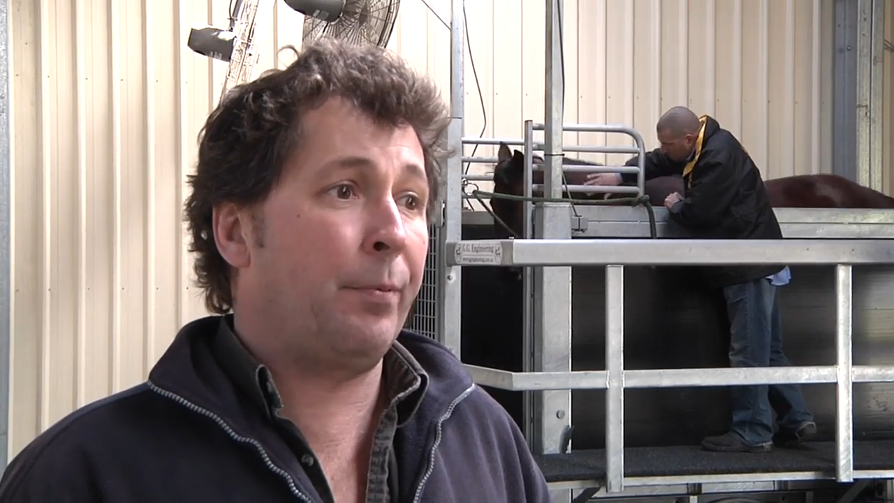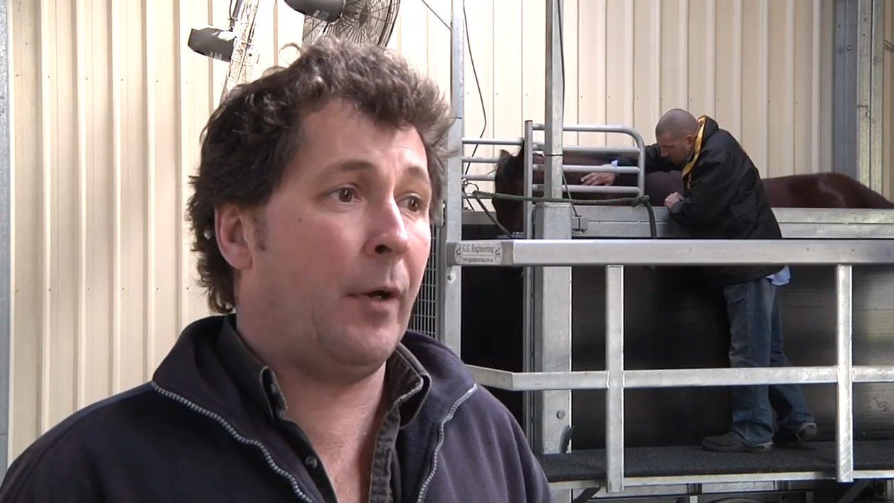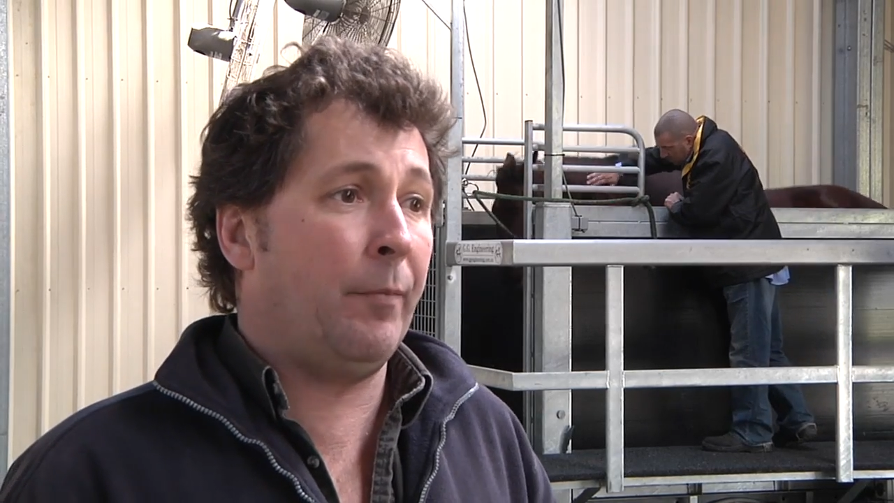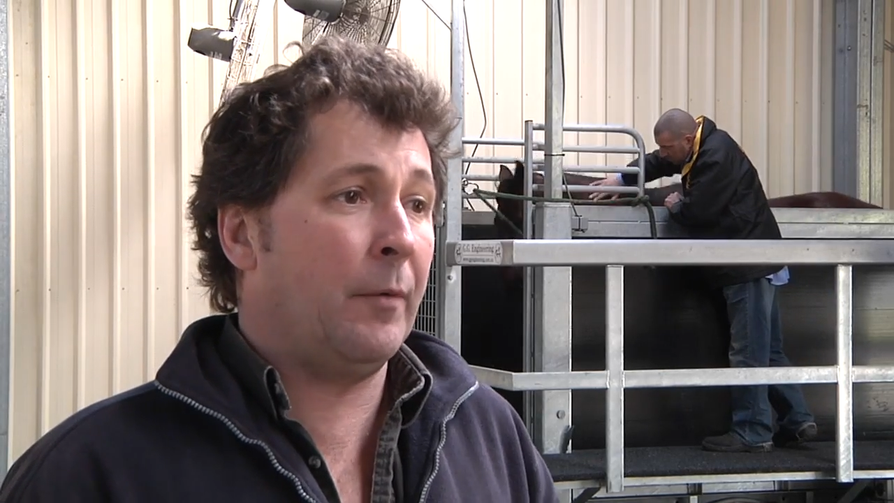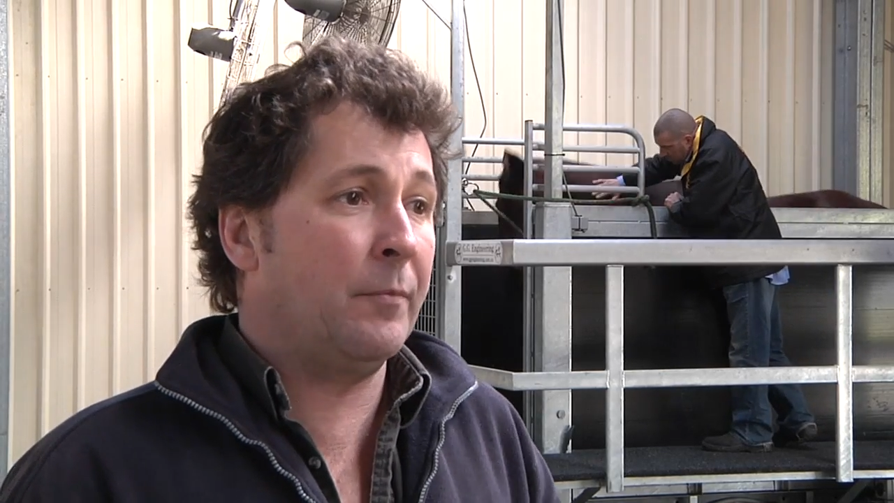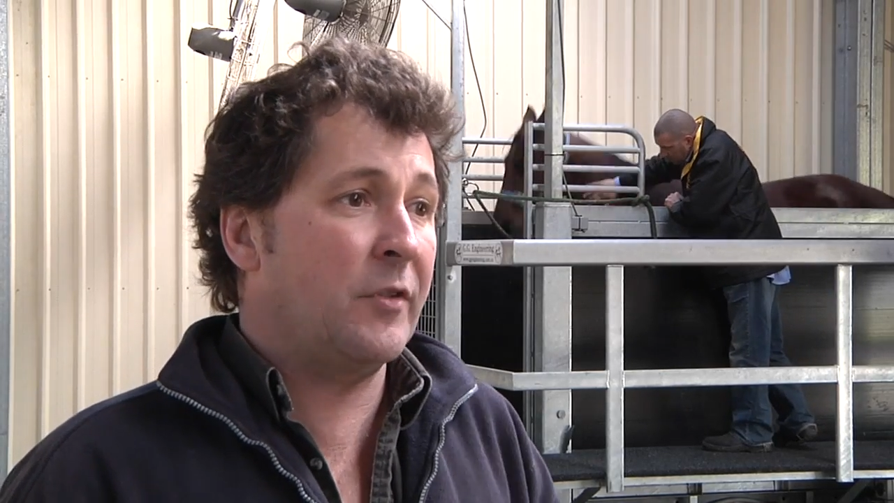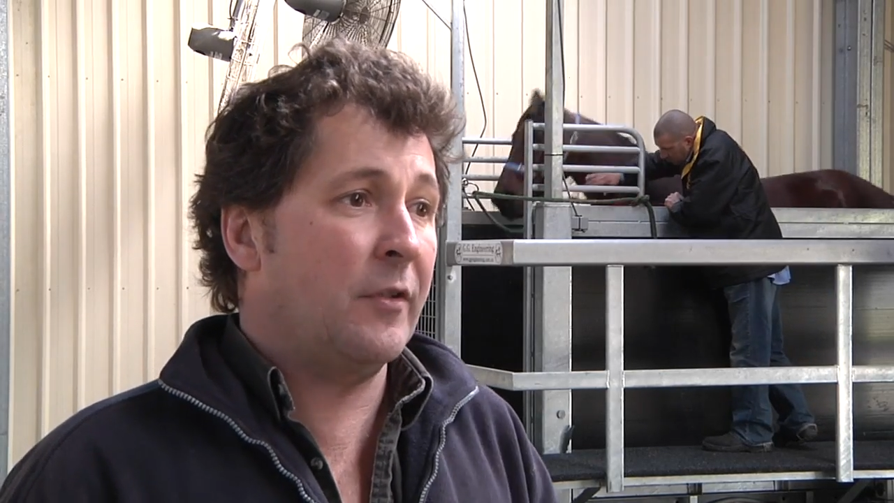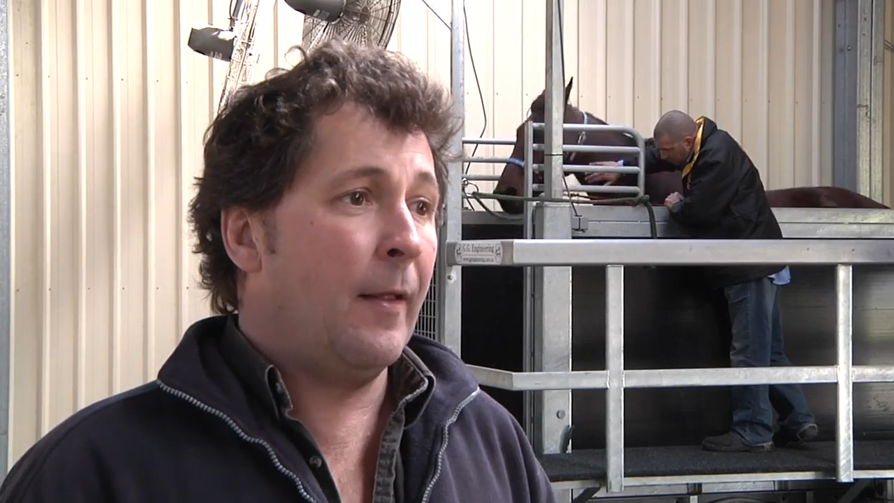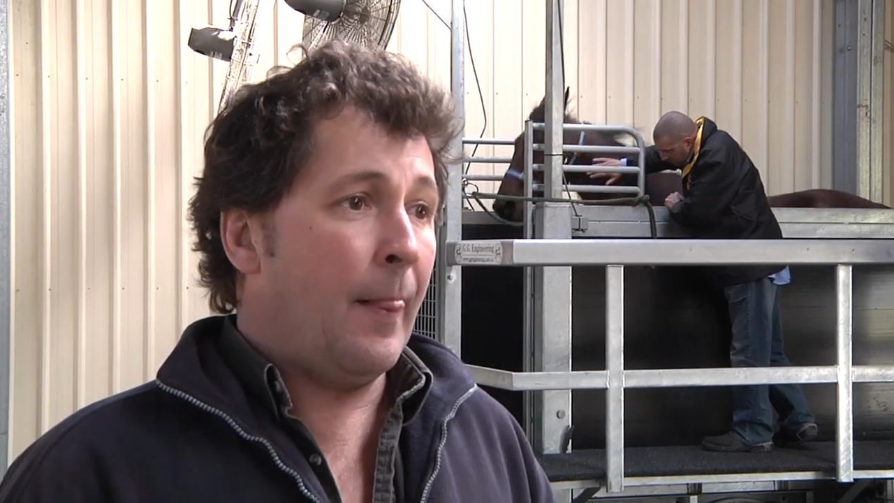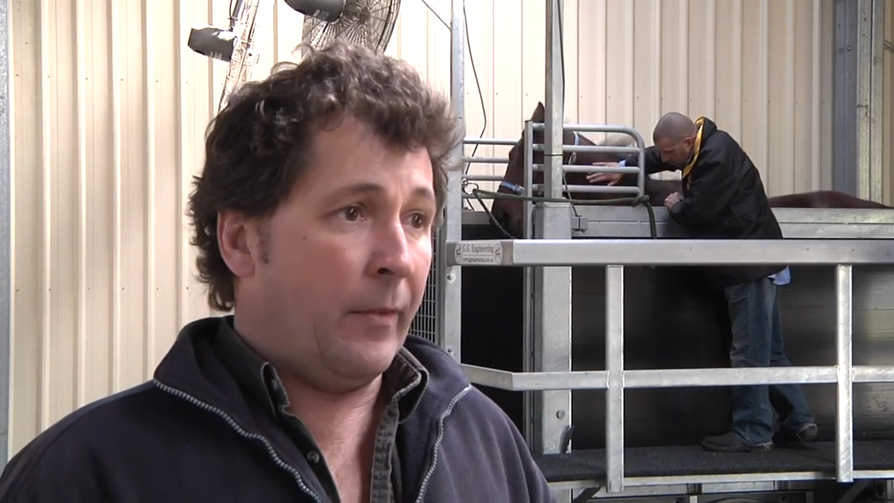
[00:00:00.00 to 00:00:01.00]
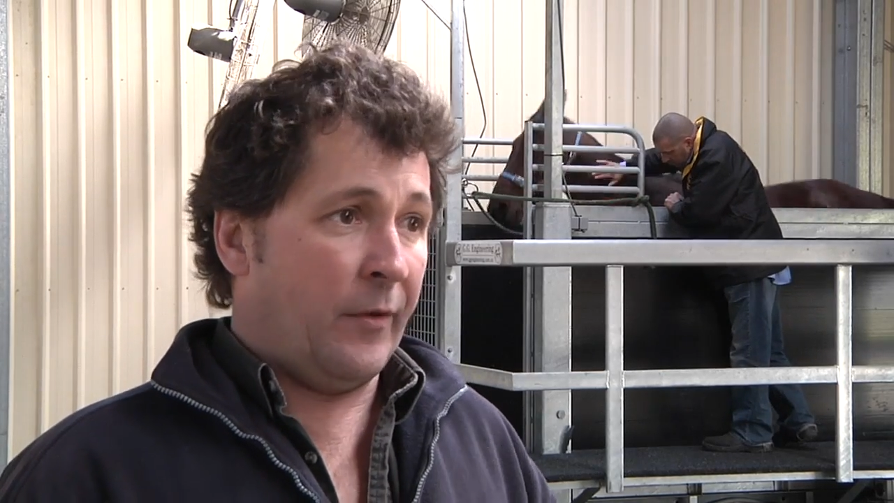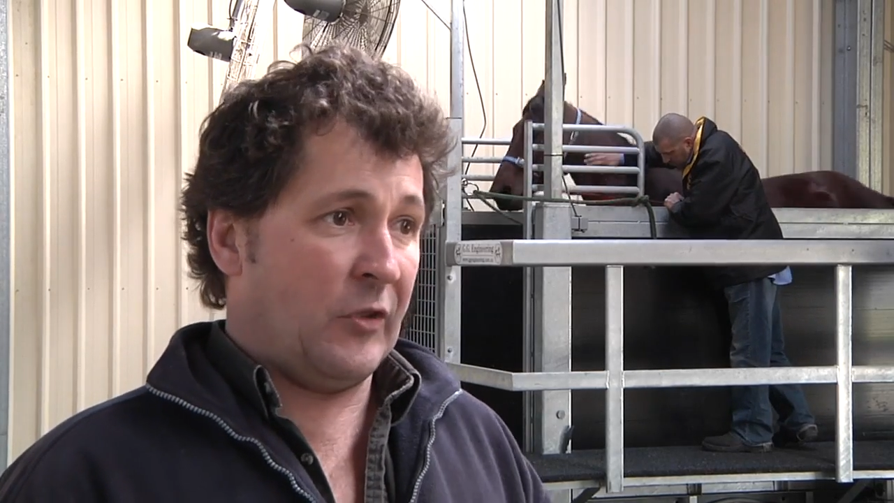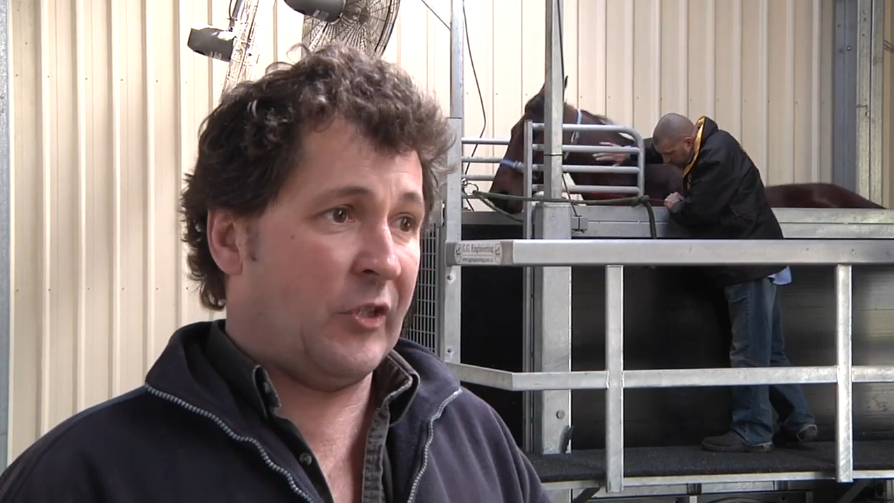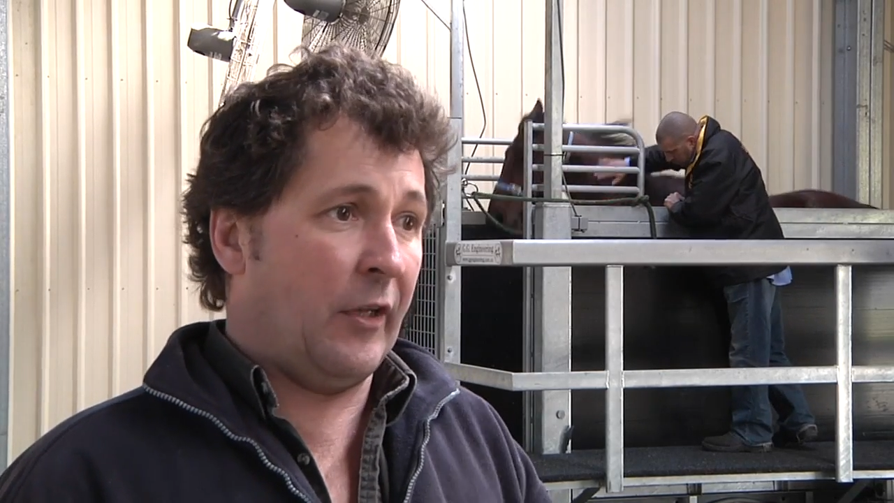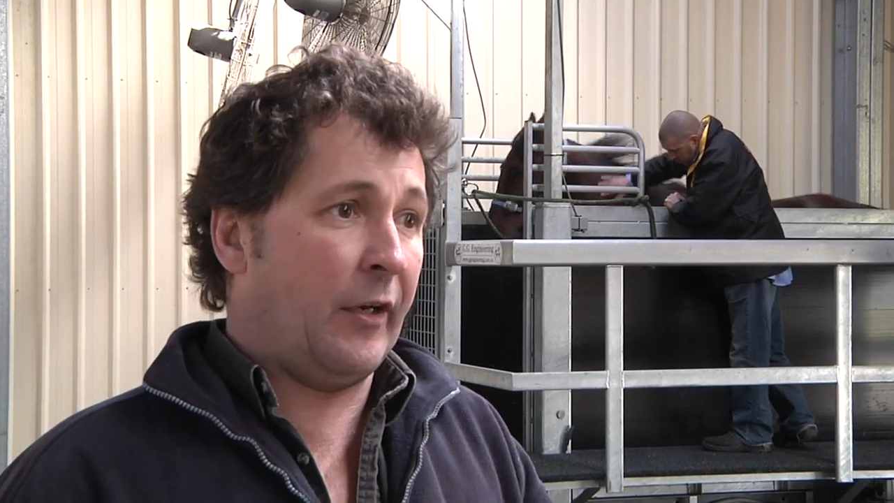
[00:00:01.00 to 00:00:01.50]
problems. The
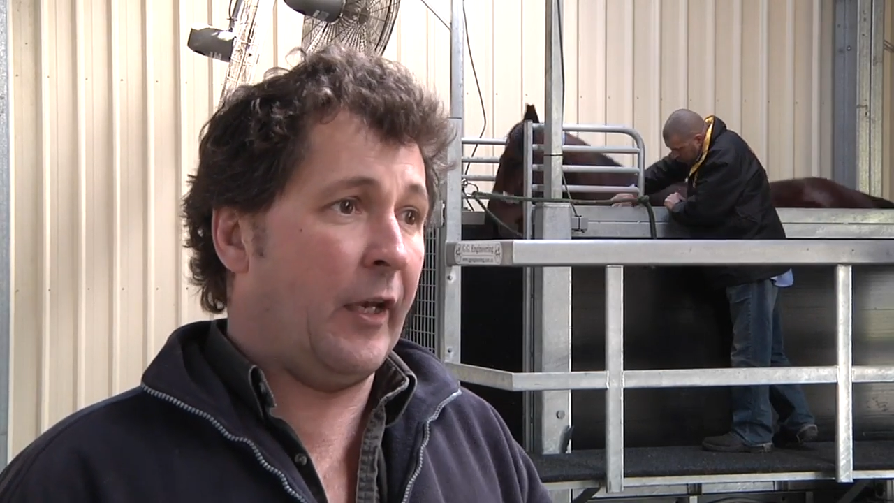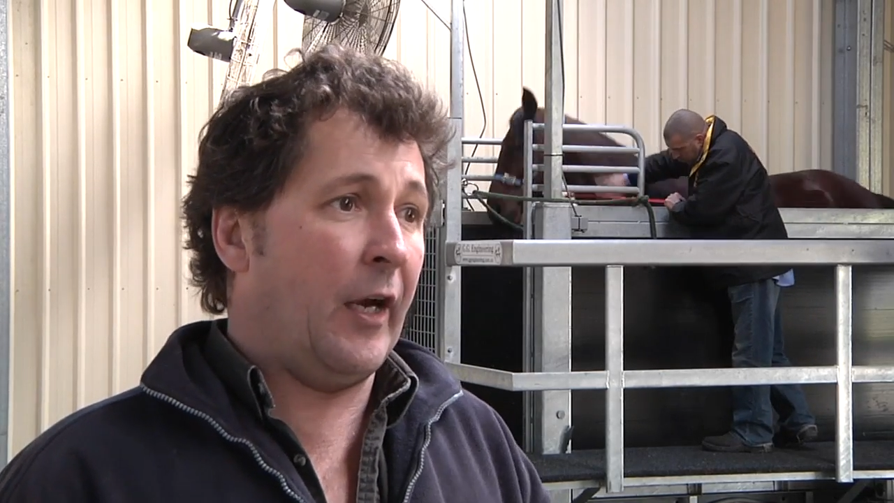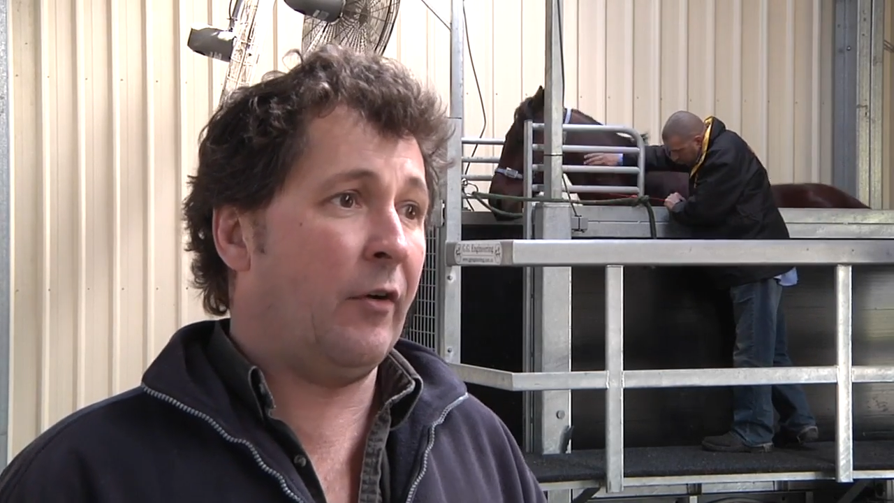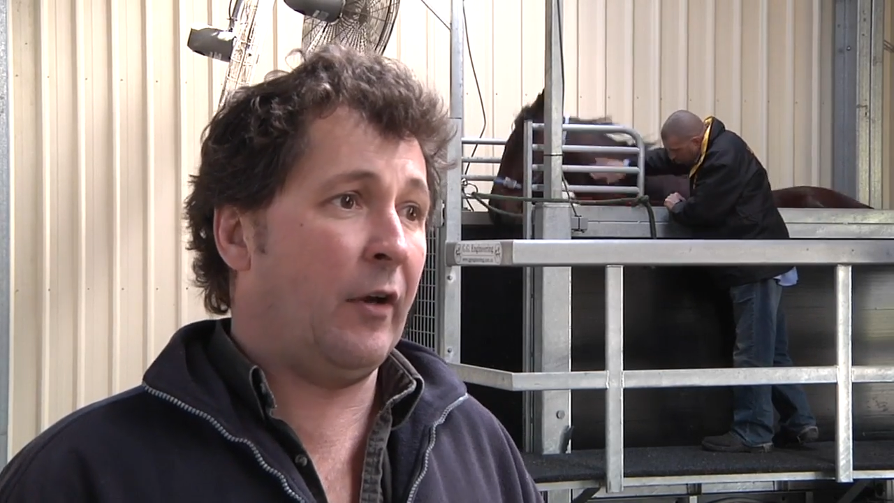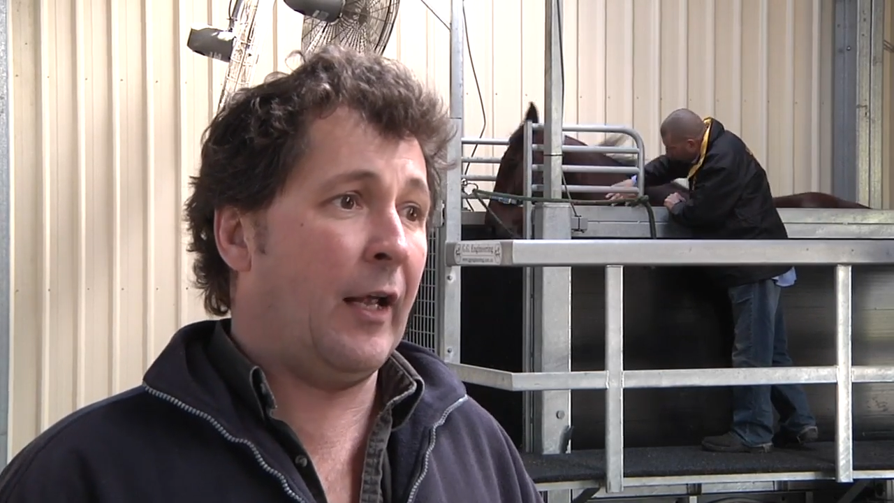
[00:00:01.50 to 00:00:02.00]
facility here at